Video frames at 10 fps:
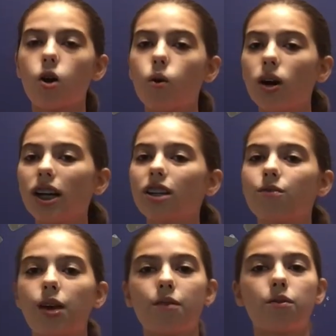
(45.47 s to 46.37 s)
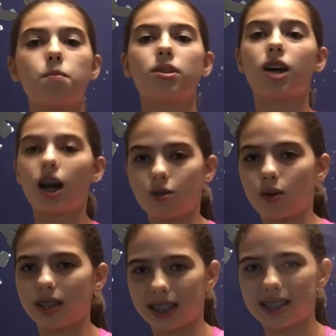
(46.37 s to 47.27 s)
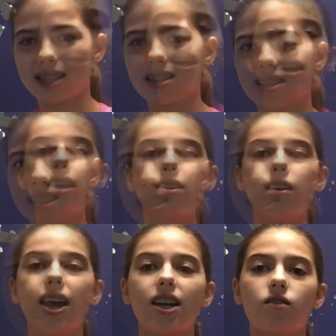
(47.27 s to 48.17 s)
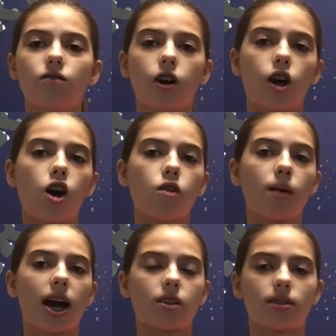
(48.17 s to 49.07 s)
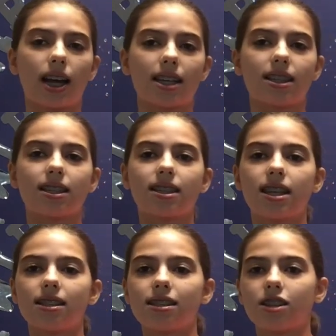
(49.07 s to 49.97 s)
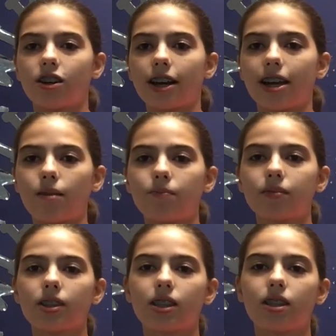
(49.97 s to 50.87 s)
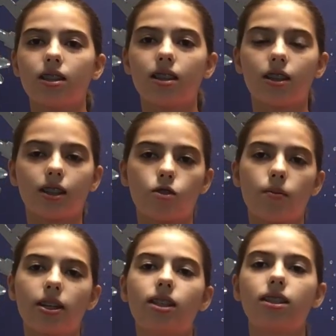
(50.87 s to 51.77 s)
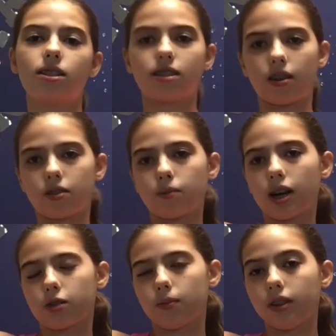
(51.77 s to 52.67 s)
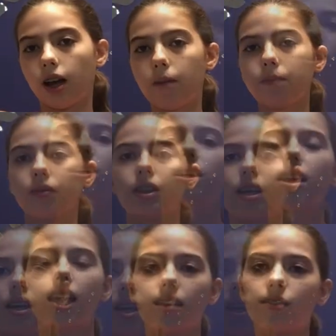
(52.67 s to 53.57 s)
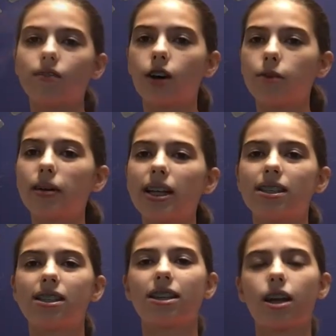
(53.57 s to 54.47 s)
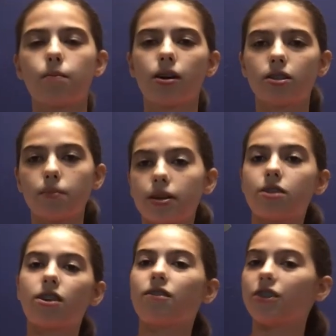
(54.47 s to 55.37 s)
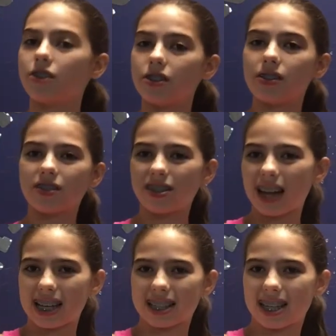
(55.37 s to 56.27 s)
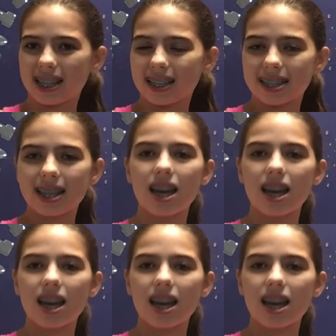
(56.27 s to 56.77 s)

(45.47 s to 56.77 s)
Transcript: or your favorite baton twirling skill. Go ahead and follow my Twirlnastics Instagram. The link will be in the description box below. If you're following my Instagram, post a picture of you doing gymnastics,